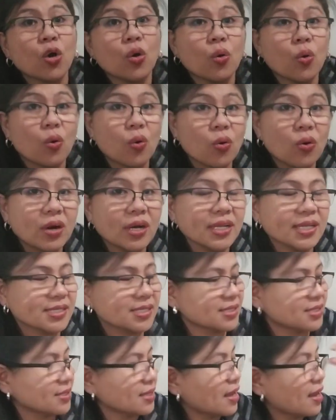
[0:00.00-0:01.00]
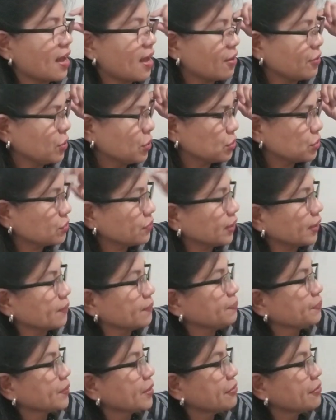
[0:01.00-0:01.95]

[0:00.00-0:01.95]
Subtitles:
Or this is how you do it.